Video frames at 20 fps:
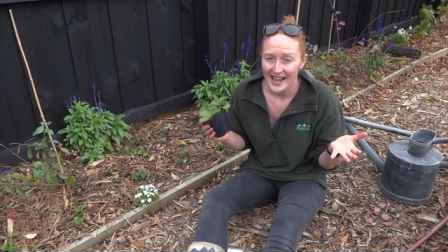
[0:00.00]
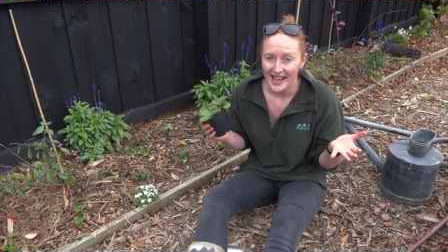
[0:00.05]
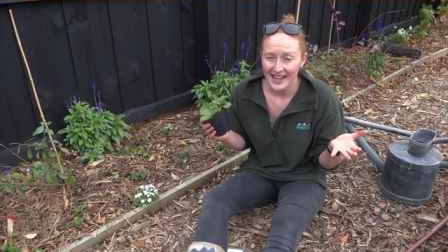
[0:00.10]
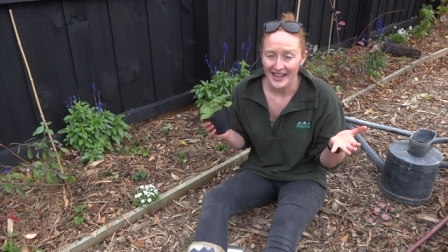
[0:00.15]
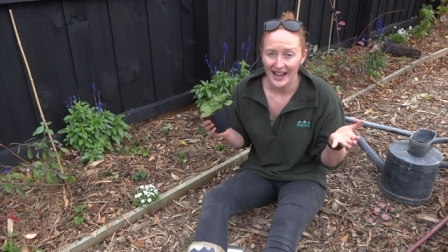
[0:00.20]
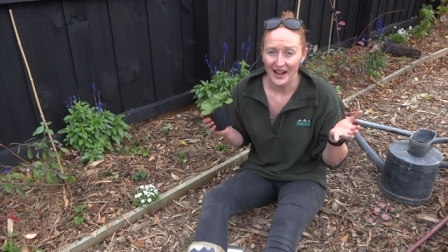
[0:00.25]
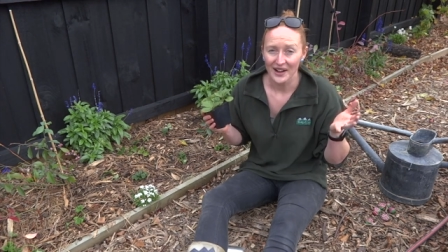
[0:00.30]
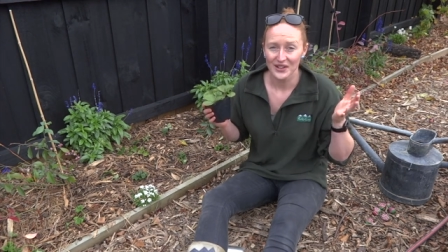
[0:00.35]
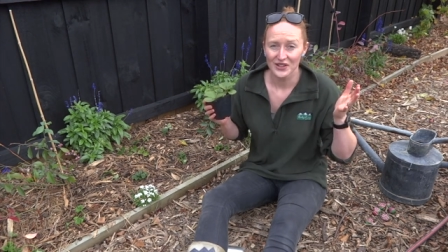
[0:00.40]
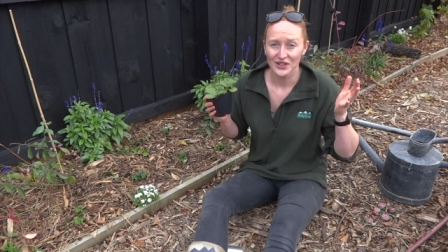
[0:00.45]

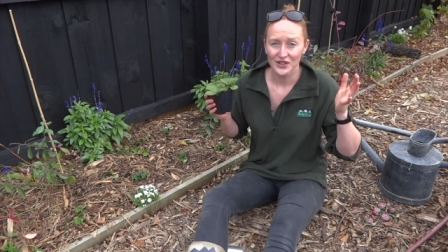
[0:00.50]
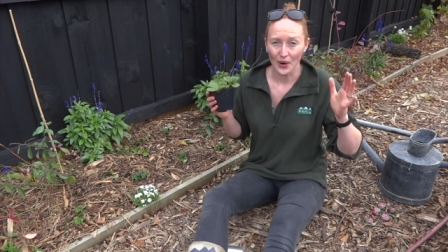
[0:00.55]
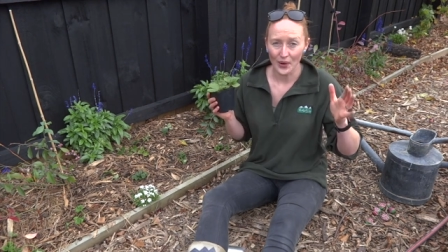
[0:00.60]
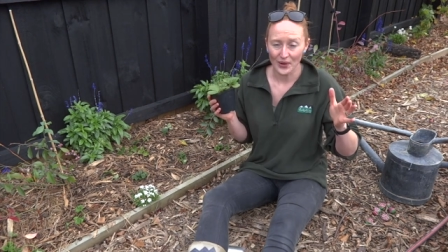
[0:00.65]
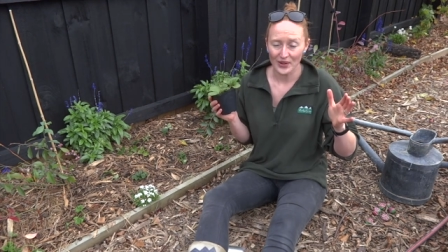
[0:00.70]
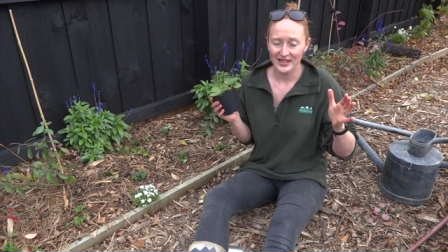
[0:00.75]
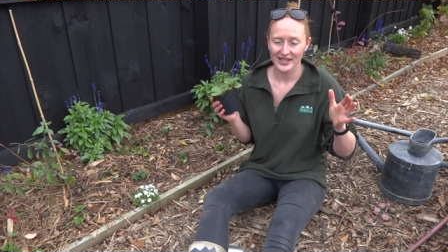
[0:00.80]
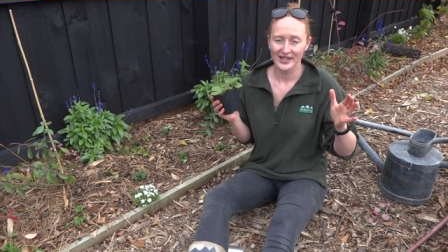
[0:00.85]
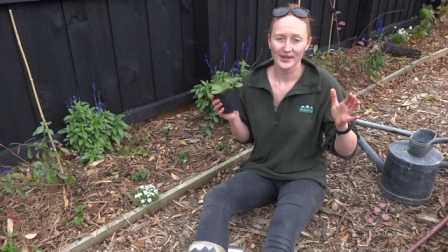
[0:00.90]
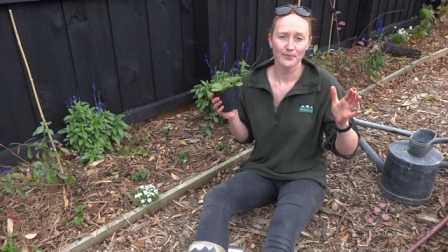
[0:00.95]
now
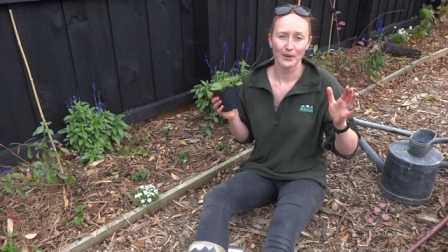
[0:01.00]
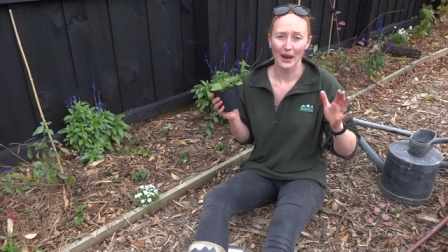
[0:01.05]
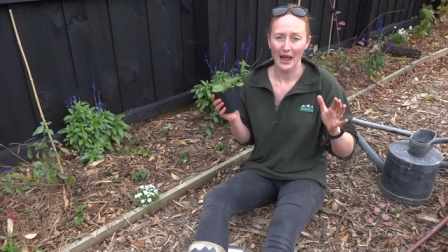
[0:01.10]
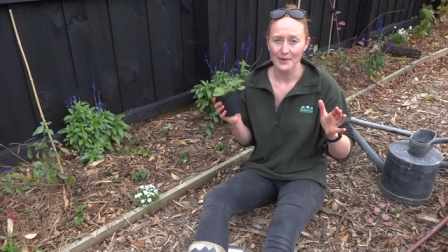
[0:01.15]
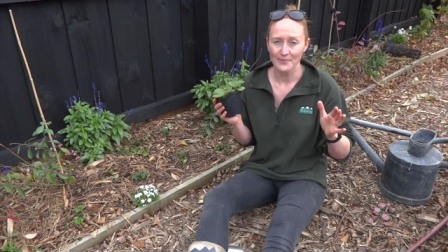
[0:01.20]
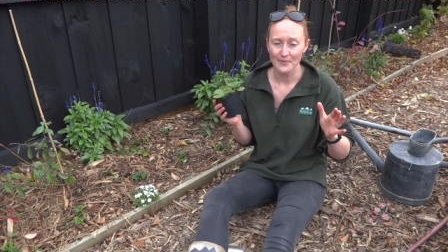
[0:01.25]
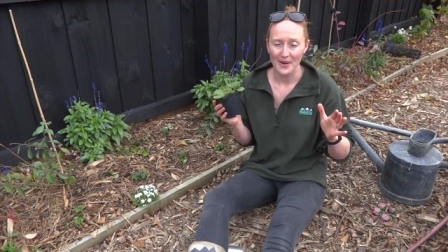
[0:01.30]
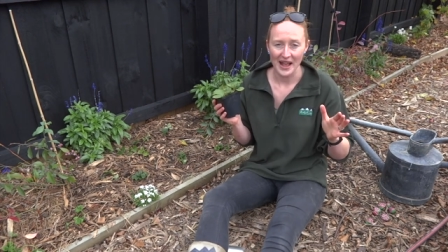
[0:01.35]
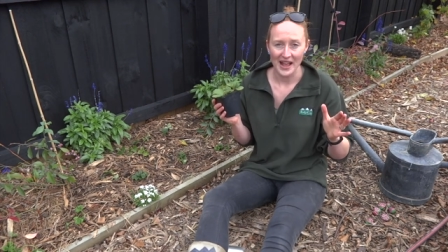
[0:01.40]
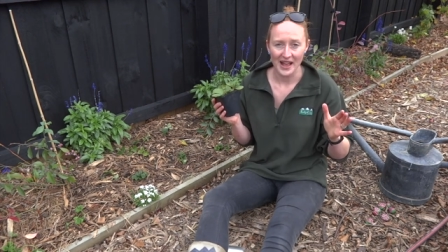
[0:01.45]
don't
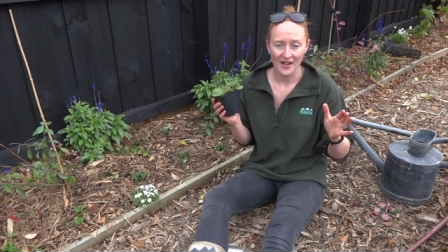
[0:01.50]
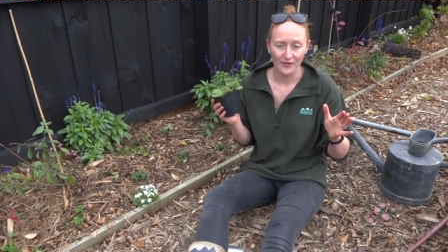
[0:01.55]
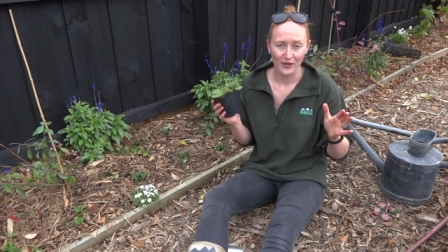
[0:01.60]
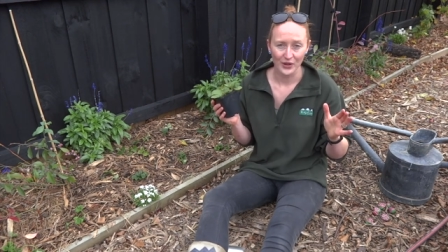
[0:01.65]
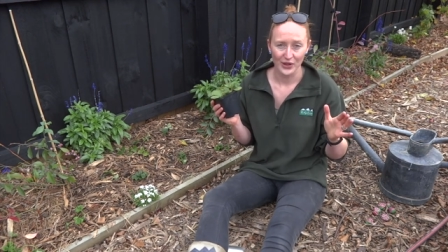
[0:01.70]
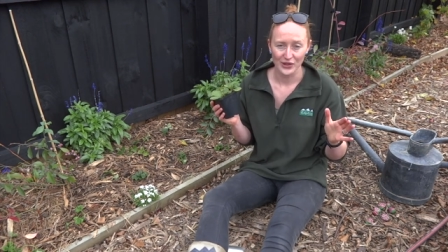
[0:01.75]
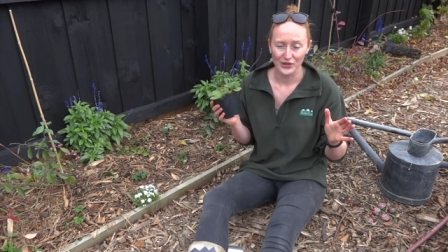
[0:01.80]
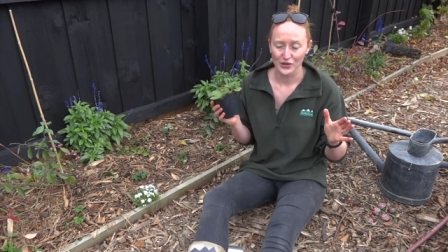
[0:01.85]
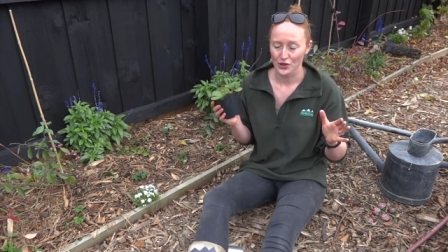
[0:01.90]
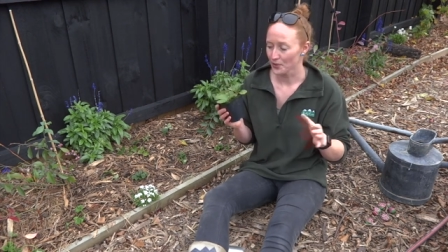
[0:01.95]
blame me if all
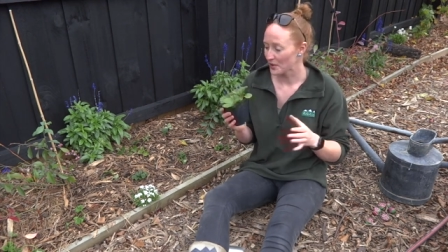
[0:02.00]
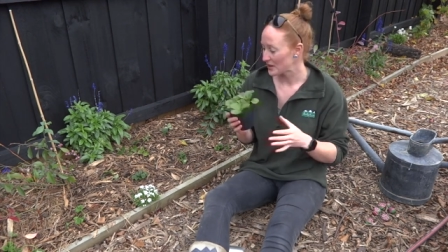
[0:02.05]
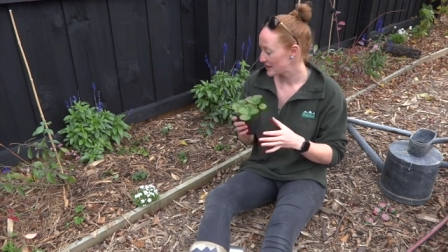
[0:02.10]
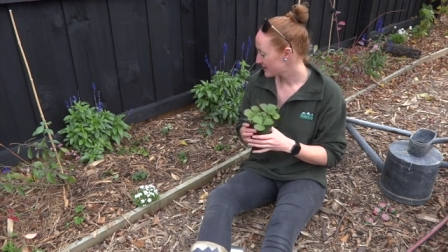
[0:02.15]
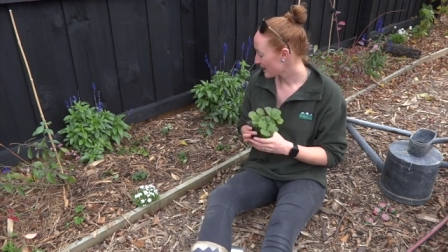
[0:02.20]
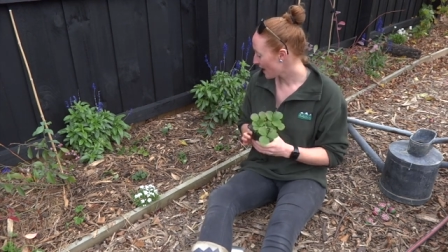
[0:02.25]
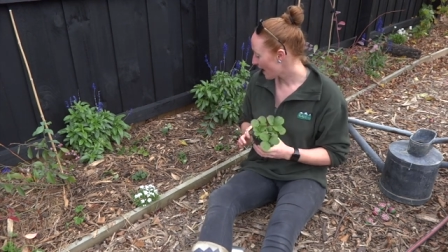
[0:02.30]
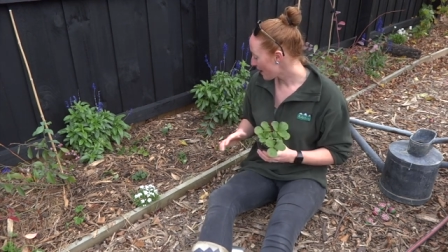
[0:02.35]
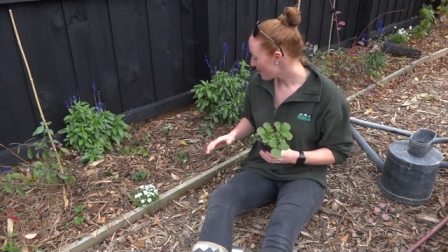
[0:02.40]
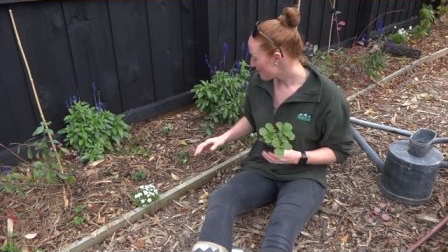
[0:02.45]
your strawberries
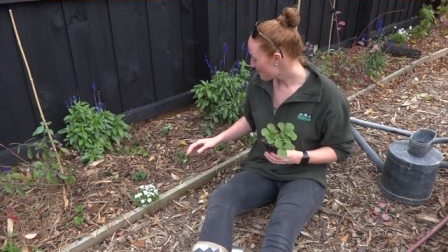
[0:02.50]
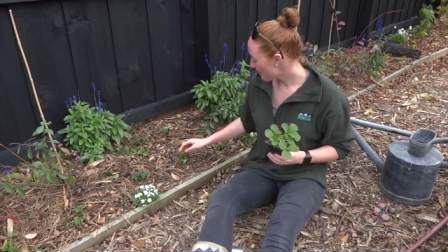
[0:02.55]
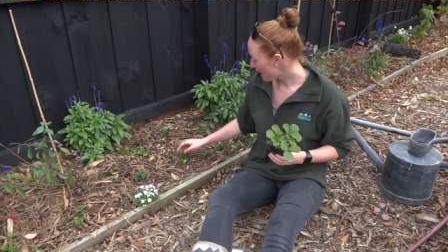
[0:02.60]
die